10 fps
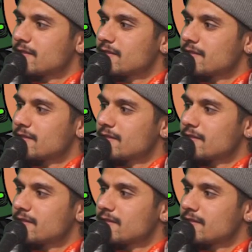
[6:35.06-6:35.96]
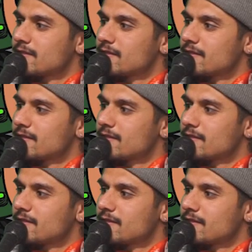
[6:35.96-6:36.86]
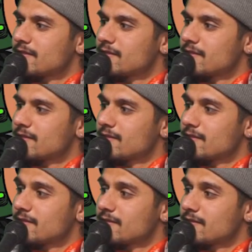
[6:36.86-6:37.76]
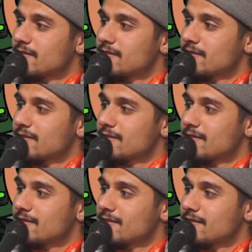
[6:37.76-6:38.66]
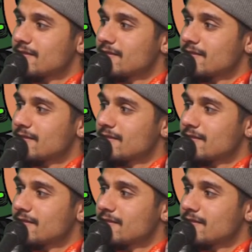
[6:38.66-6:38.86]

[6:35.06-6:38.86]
(not speaking)